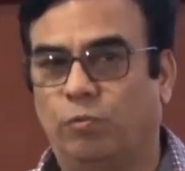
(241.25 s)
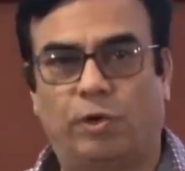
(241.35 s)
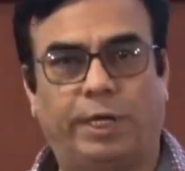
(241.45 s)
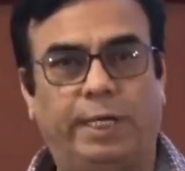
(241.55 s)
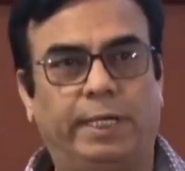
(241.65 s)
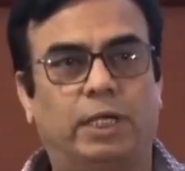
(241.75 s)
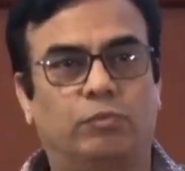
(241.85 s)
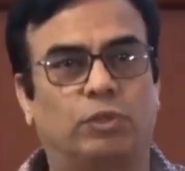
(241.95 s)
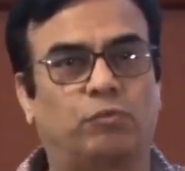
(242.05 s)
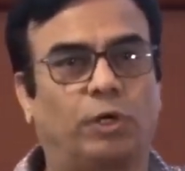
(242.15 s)
For India, it
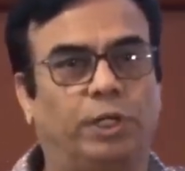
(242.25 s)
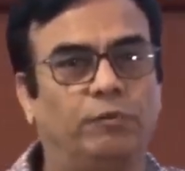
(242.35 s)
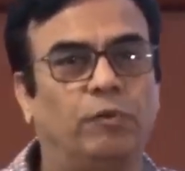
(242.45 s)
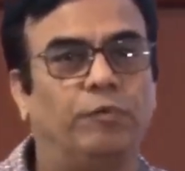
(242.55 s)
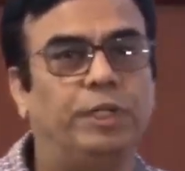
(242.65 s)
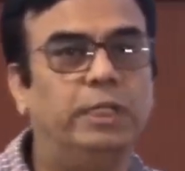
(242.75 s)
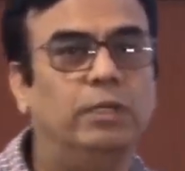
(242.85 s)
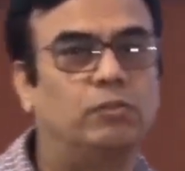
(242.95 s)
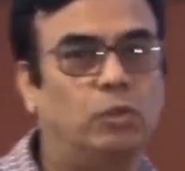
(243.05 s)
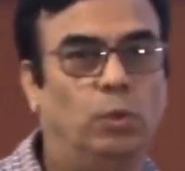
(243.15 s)
was 40-50
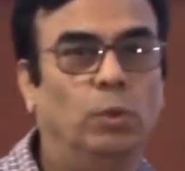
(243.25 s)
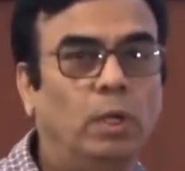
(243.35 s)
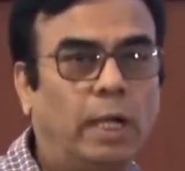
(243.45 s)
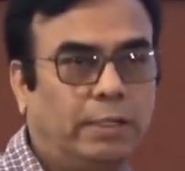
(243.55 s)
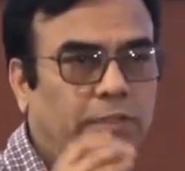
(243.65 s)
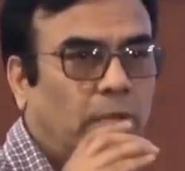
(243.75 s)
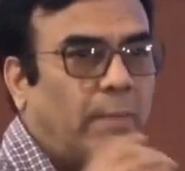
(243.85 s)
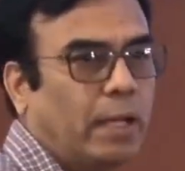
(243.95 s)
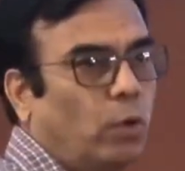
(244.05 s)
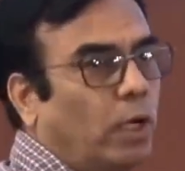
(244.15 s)
years low. And this is a
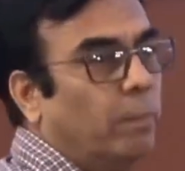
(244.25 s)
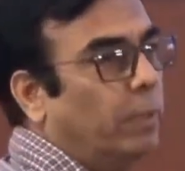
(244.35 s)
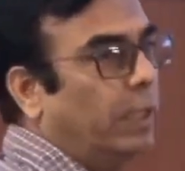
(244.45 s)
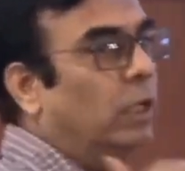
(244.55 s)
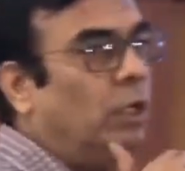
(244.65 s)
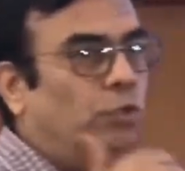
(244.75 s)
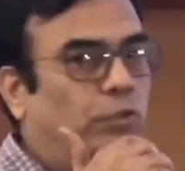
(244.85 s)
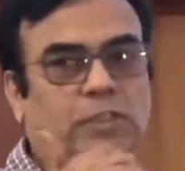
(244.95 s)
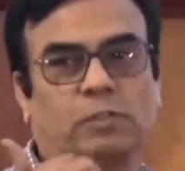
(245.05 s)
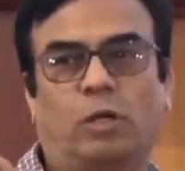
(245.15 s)
macro number, so
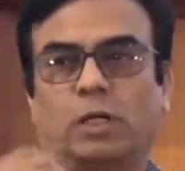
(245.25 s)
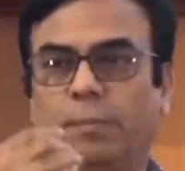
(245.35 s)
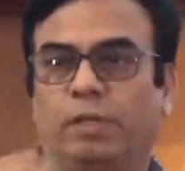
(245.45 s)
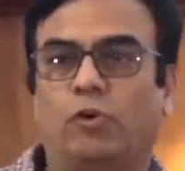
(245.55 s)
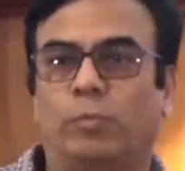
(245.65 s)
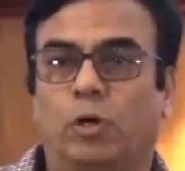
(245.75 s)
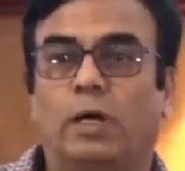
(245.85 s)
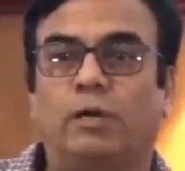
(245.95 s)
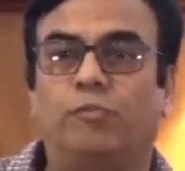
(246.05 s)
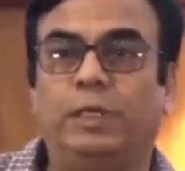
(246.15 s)
it's not coming from your
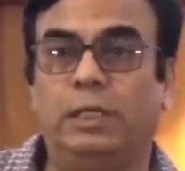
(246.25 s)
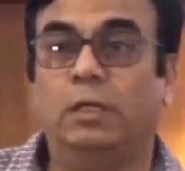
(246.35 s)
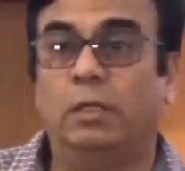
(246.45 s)
gut feel.